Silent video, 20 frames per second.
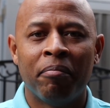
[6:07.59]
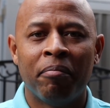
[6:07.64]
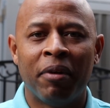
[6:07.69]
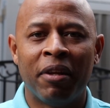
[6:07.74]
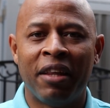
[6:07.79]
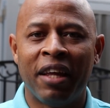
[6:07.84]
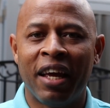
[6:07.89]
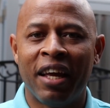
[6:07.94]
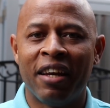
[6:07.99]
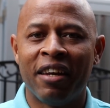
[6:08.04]

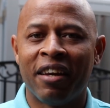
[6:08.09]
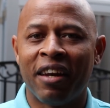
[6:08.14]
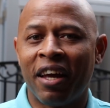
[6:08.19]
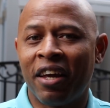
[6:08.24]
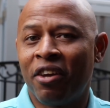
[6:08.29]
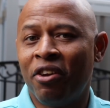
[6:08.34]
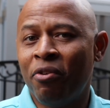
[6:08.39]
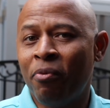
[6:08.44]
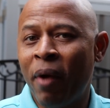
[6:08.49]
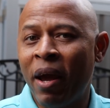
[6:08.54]
But then
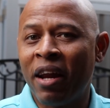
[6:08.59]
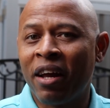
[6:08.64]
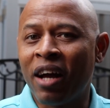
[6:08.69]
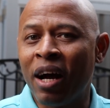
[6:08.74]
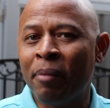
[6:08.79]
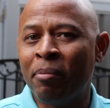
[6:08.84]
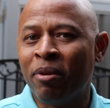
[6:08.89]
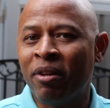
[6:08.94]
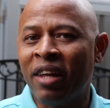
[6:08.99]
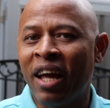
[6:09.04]
like you wait a
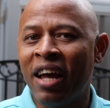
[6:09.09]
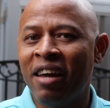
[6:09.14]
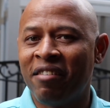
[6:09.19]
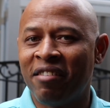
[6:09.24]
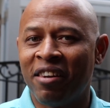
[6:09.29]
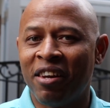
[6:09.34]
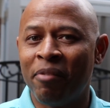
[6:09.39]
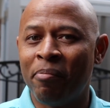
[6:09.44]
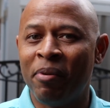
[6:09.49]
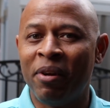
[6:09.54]
couple of days
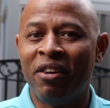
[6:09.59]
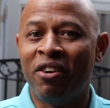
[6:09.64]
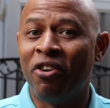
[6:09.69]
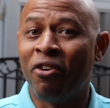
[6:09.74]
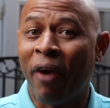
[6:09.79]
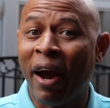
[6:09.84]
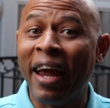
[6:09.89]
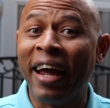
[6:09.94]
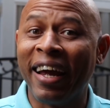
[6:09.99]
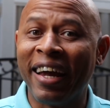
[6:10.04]
and it'll be
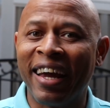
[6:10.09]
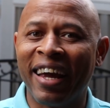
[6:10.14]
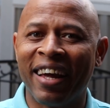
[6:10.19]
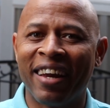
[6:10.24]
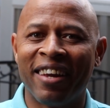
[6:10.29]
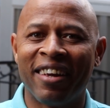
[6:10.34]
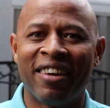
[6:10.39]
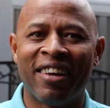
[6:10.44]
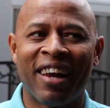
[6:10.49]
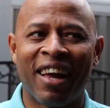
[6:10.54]
gray
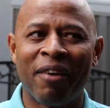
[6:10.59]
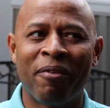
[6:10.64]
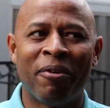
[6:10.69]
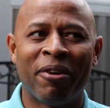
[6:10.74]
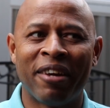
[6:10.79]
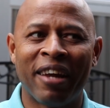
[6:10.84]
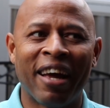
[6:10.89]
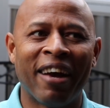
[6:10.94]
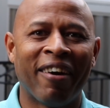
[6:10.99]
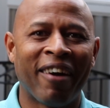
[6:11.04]
again, and you're like,
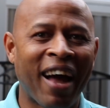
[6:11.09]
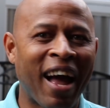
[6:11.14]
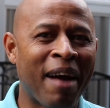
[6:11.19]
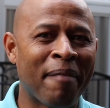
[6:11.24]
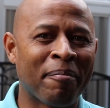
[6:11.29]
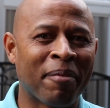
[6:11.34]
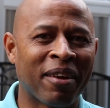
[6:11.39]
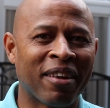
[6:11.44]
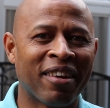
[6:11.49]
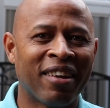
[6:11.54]
what the hell
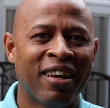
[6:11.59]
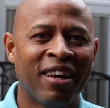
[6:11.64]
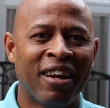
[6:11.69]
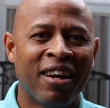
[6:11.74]
happened?